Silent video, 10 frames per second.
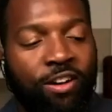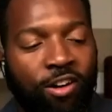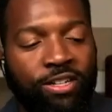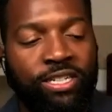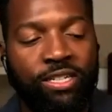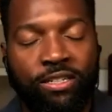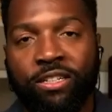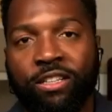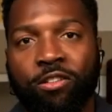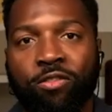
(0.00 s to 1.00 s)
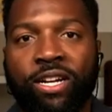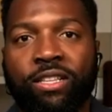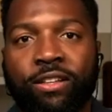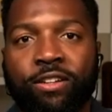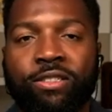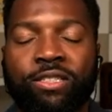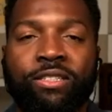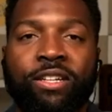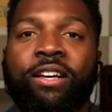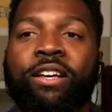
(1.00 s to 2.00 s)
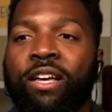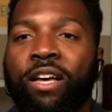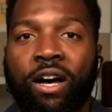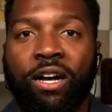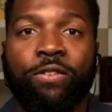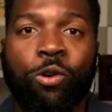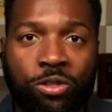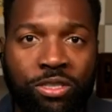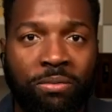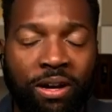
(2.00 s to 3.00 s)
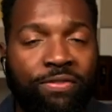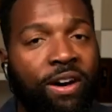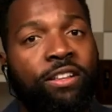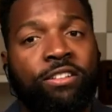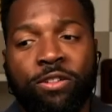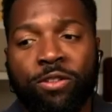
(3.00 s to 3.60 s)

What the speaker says: Arnita Lorraine Thurston, and of course to my father,